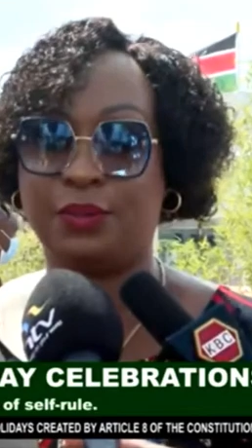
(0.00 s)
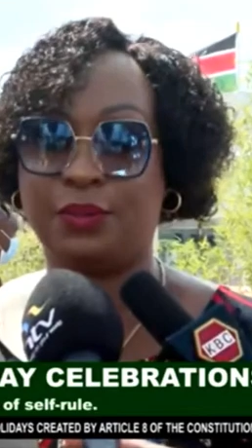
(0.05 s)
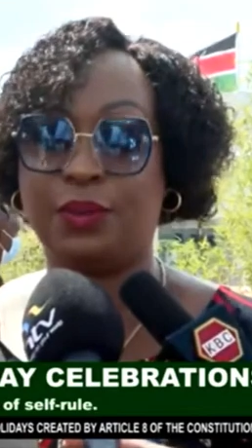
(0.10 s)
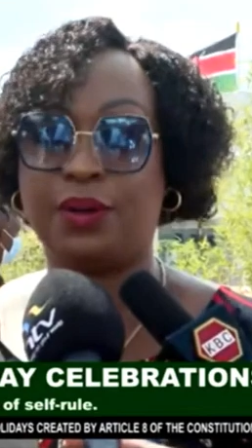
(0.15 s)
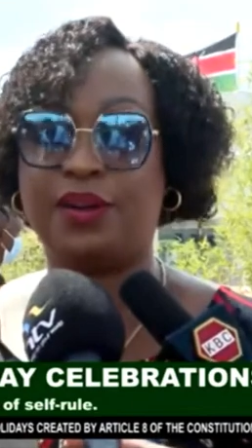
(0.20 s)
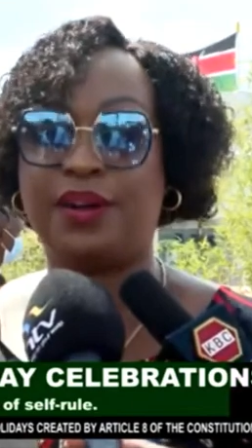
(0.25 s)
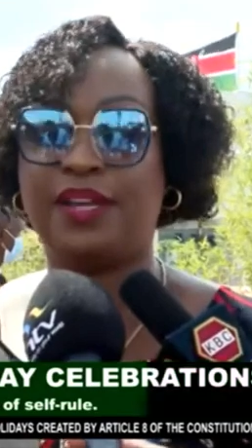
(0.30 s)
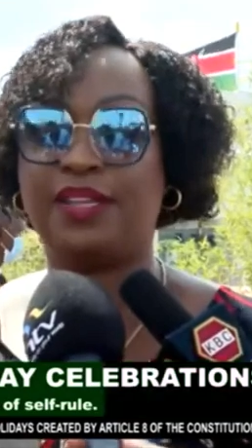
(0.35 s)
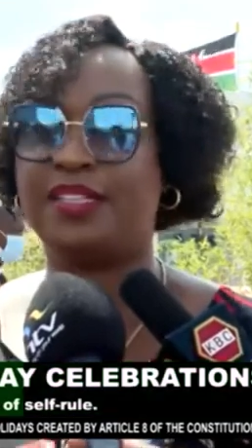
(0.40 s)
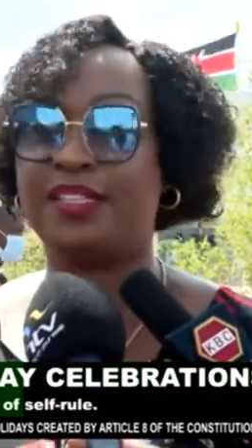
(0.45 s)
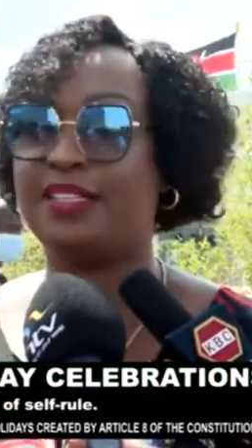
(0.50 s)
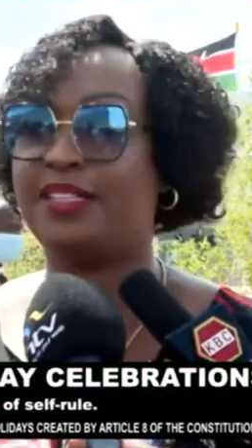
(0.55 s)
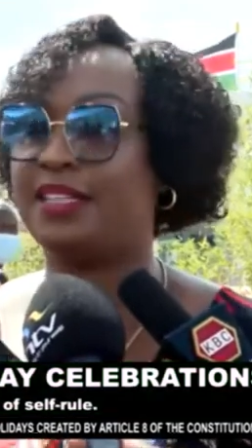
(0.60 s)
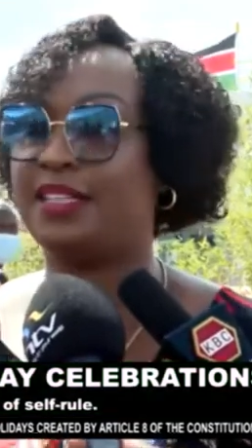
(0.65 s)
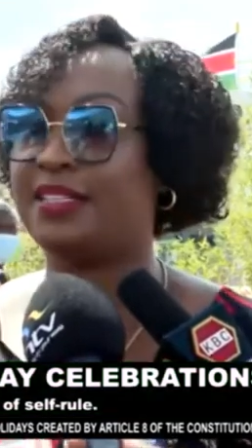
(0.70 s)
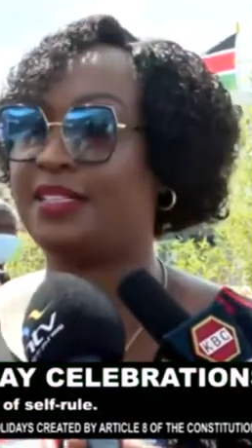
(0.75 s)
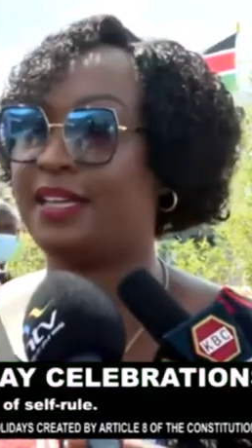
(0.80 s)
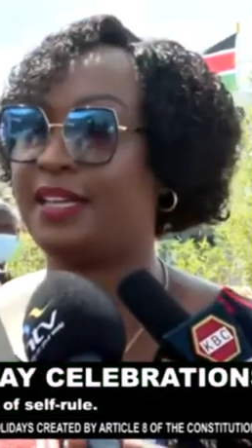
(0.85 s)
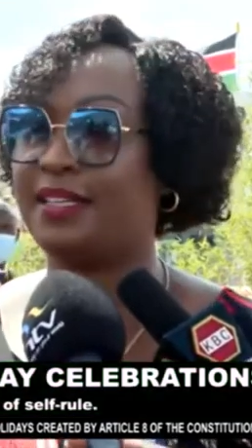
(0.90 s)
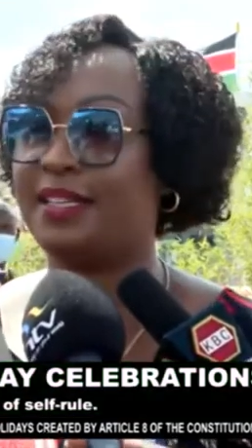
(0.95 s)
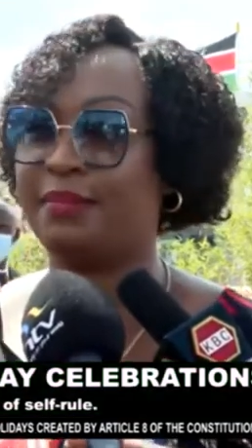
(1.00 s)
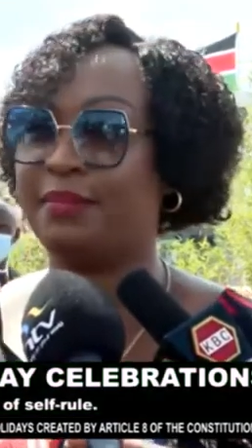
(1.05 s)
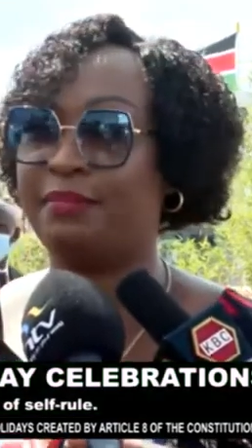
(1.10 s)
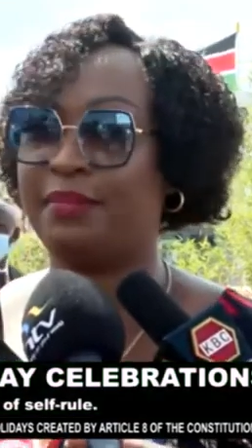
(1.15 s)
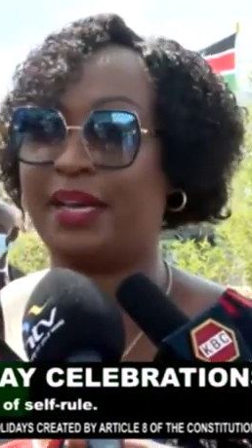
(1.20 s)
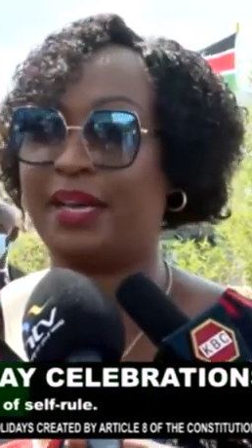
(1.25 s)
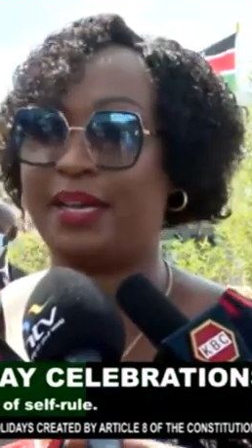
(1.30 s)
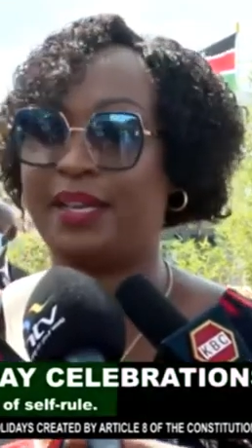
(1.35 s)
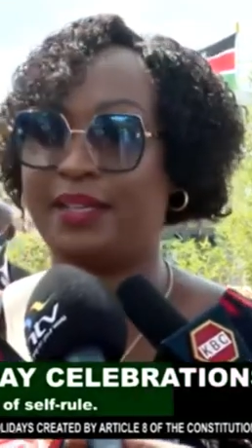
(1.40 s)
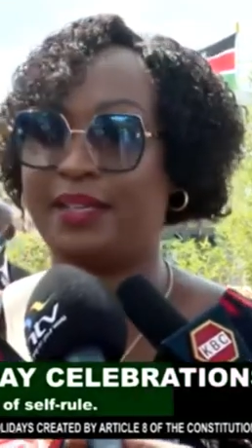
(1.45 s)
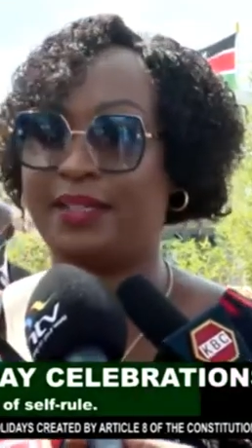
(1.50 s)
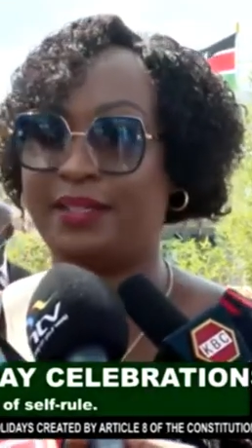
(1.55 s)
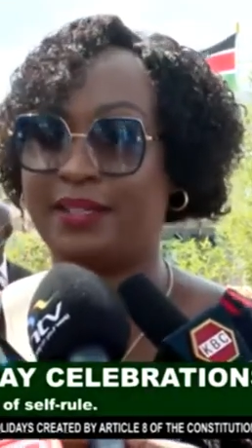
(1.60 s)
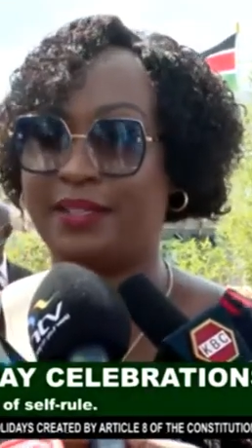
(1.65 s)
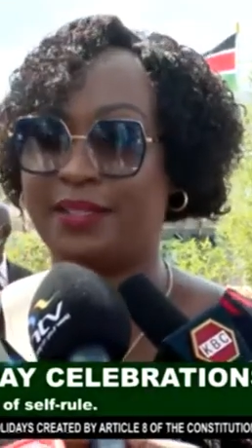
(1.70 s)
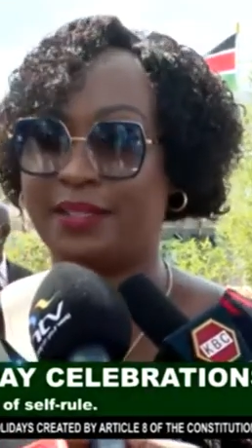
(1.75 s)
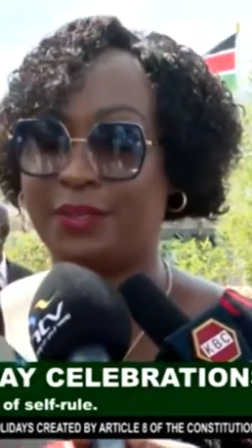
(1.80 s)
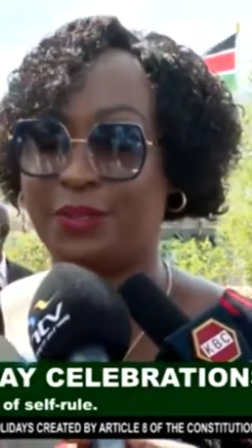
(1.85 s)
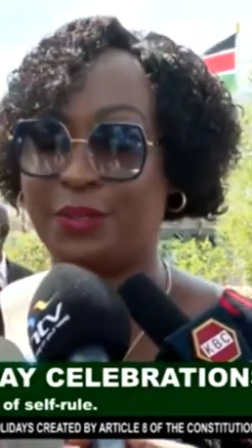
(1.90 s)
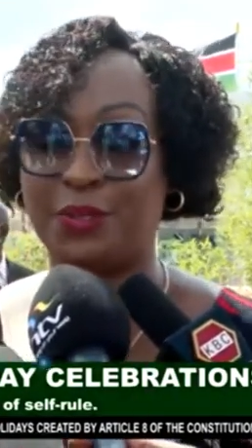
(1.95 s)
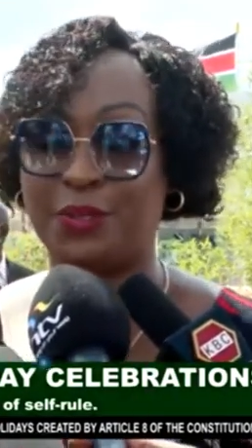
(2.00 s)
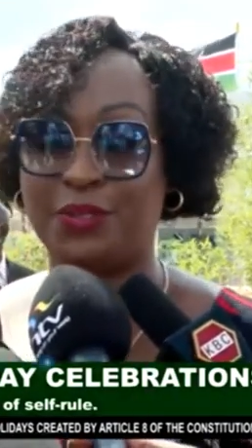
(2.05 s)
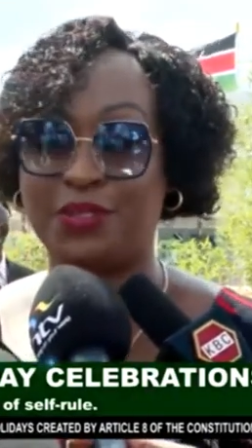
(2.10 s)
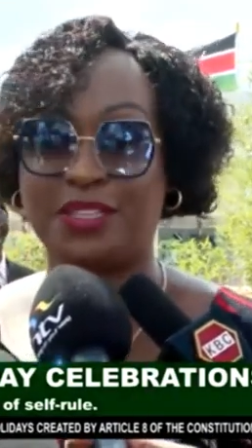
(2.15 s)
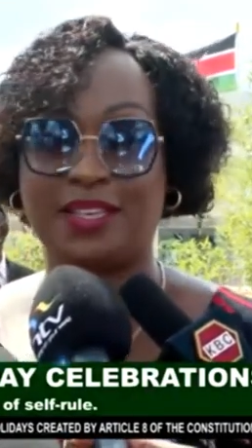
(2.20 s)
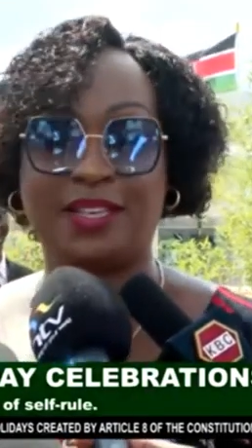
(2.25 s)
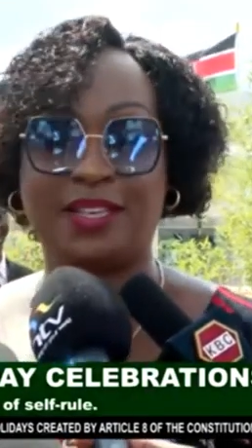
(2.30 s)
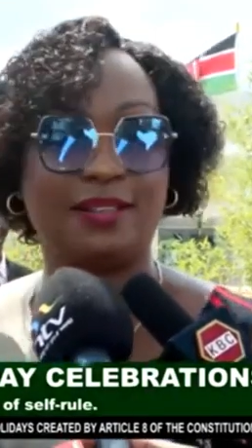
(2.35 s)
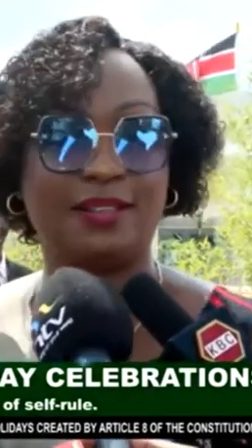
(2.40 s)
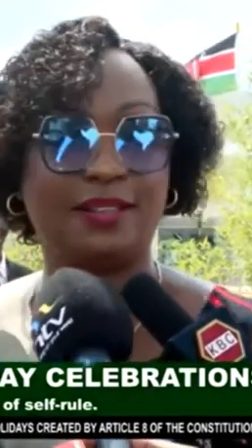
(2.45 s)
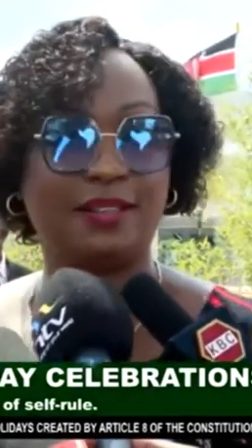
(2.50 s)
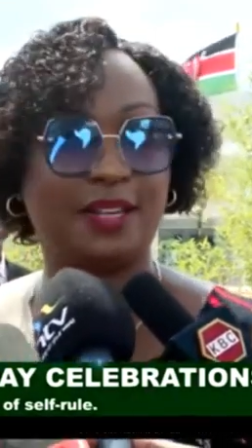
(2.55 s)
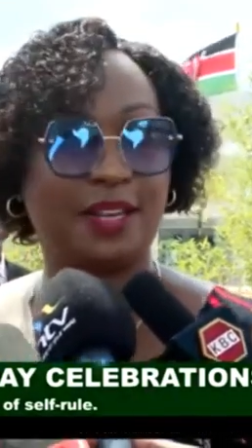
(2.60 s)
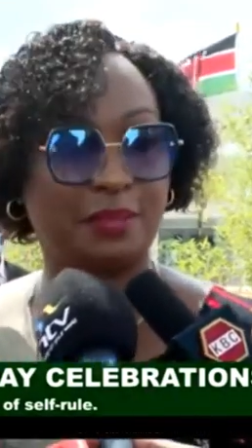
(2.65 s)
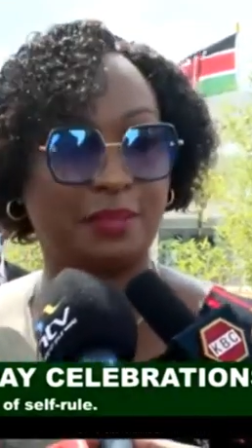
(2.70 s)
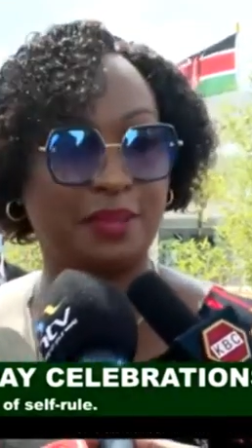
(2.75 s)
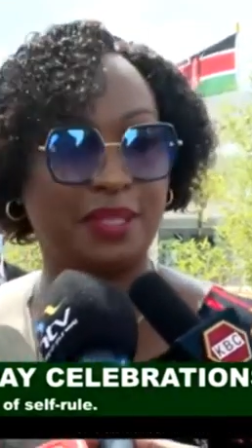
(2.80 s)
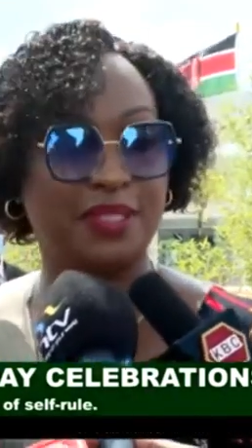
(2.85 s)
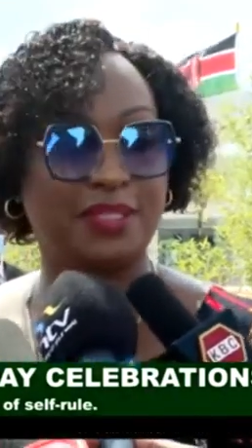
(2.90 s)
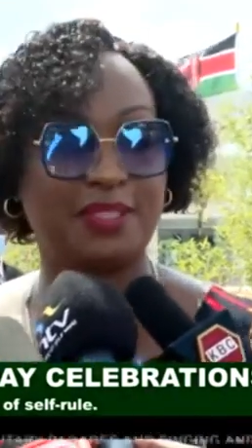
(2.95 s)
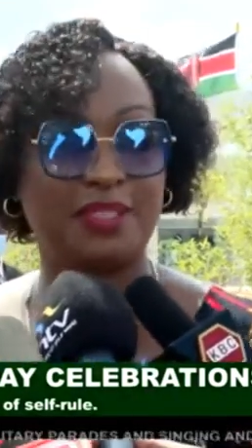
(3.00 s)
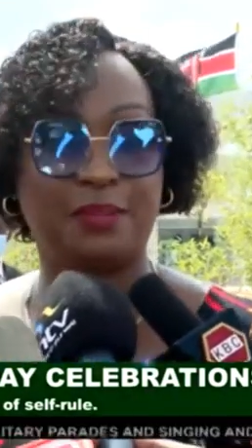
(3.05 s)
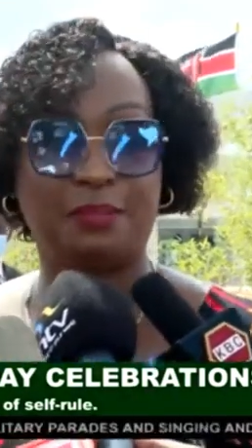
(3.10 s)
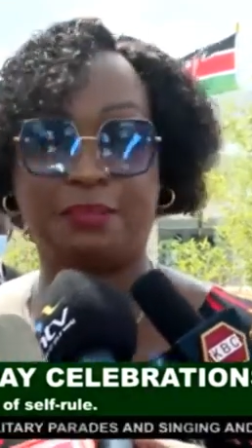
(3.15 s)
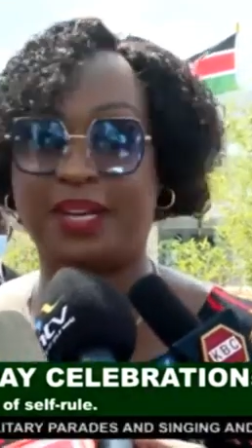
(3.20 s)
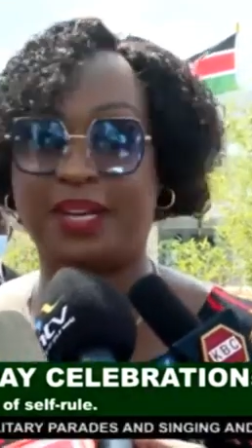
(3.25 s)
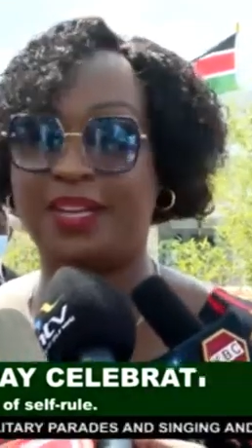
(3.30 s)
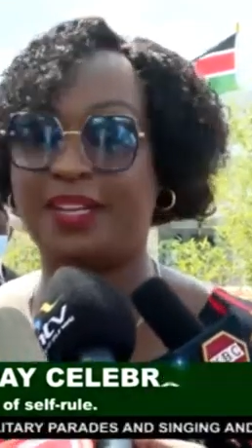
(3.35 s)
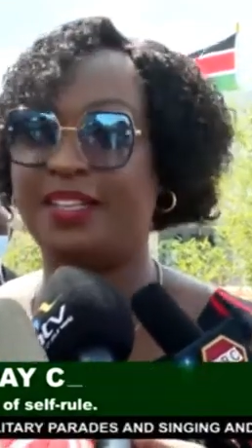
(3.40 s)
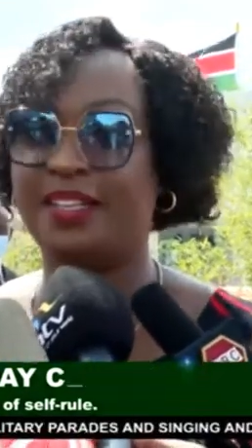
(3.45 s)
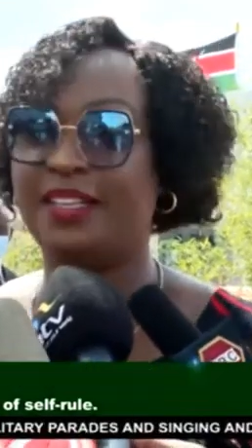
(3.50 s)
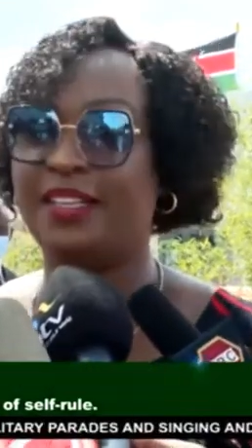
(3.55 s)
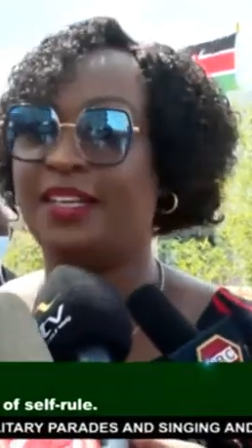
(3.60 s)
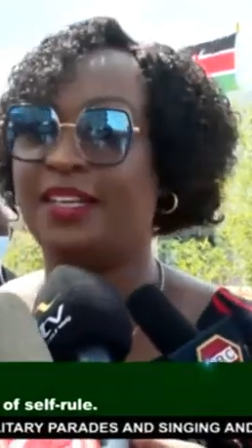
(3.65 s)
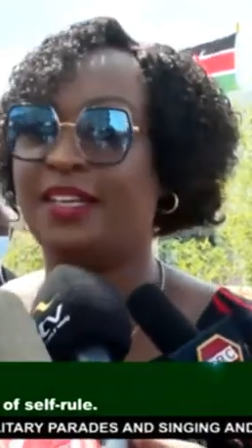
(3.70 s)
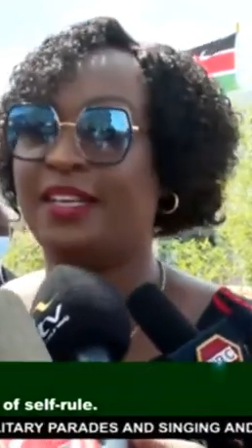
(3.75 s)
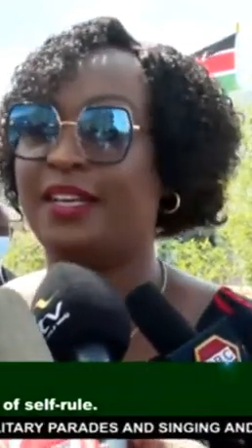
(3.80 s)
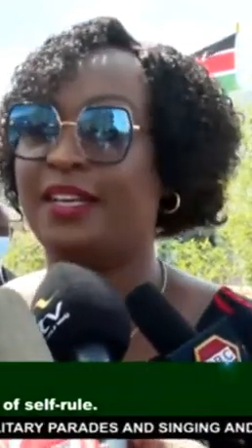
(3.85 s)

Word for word: what I did yesterday by uh, closing Al Bar.